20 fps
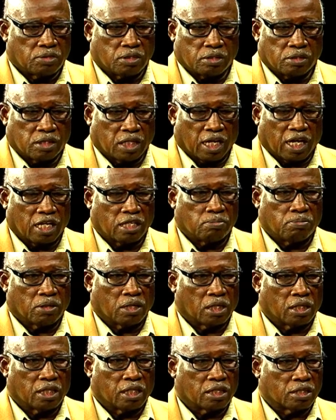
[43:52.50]
there hasn't been a
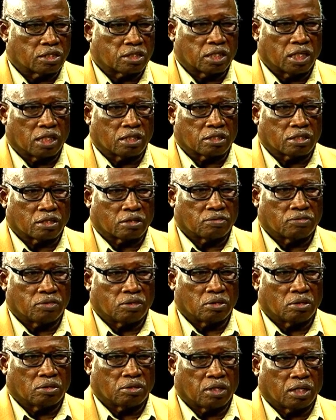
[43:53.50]
leader since.
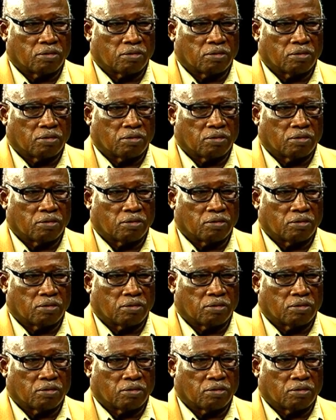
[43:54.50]
You know,